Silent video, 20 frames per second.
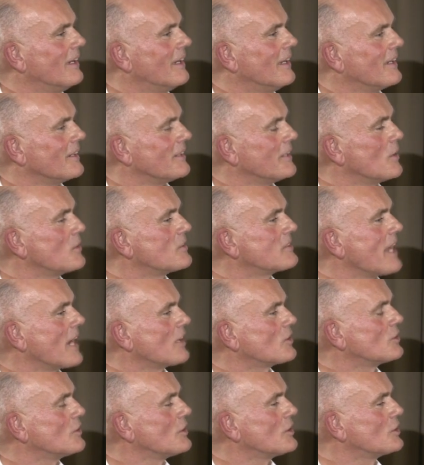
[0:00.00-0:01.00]
No
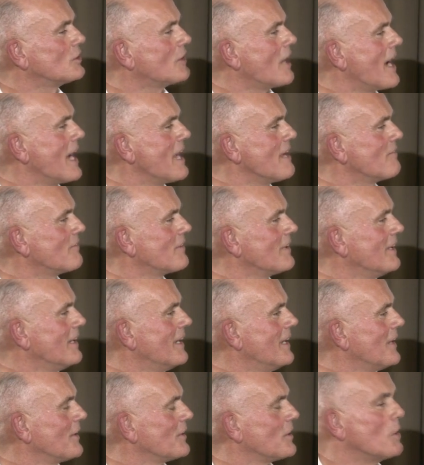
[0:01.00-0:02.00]
sexual drive,
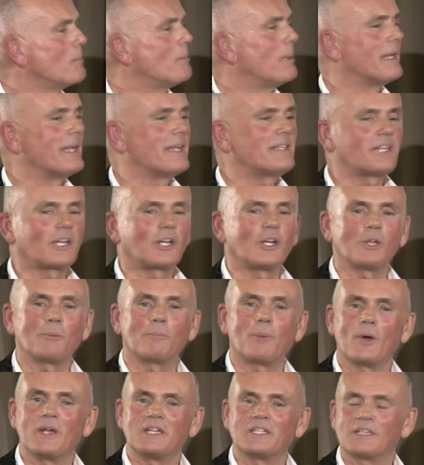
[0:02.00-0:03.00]
no political
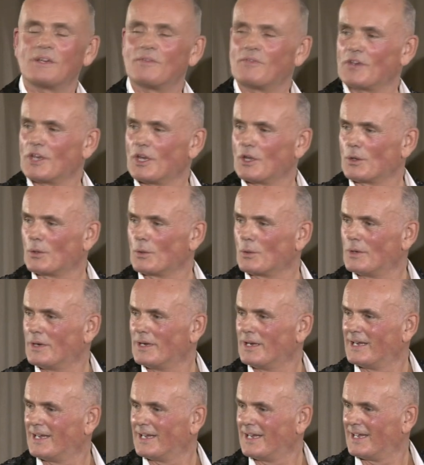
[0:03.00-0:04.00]
point of view.
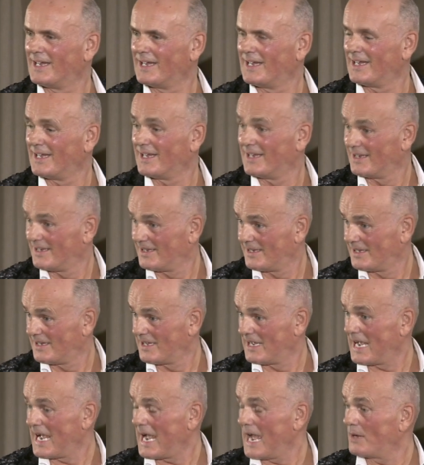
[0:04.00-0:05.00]

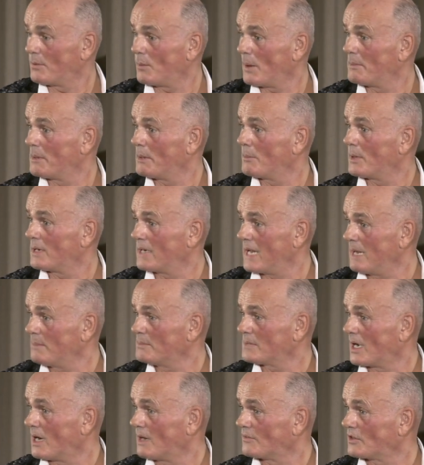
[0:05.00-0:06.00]
And women were named
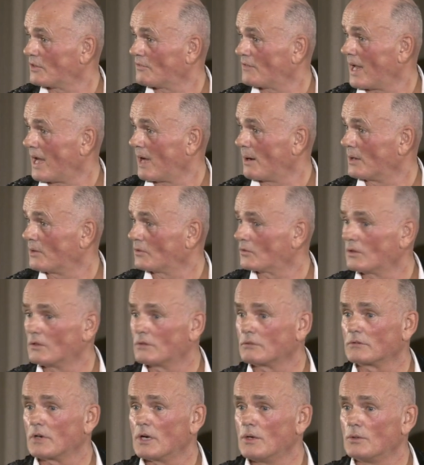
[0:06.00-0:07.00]
after flowers,
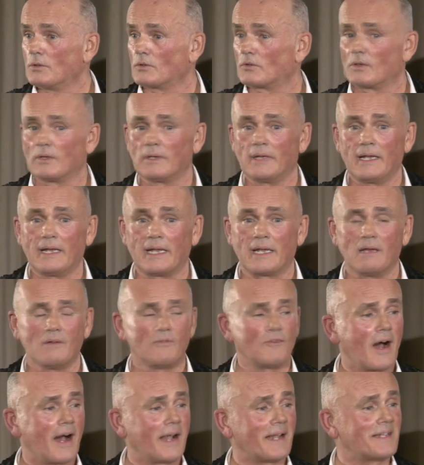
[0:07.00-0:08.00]
rose, lily,
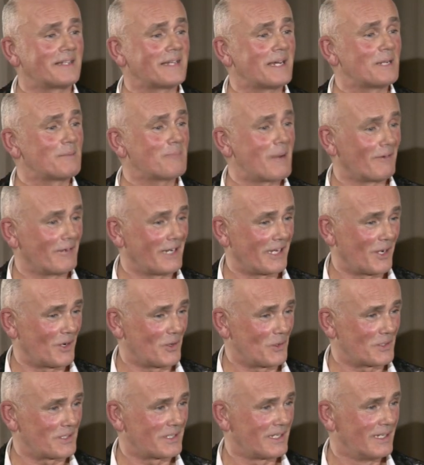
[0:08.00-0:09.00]
violet, and marigold.
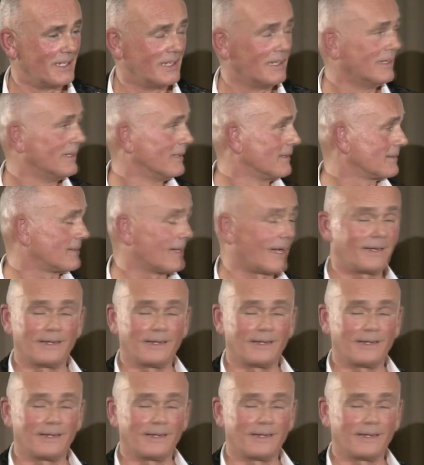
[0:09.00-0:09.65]
Sudden,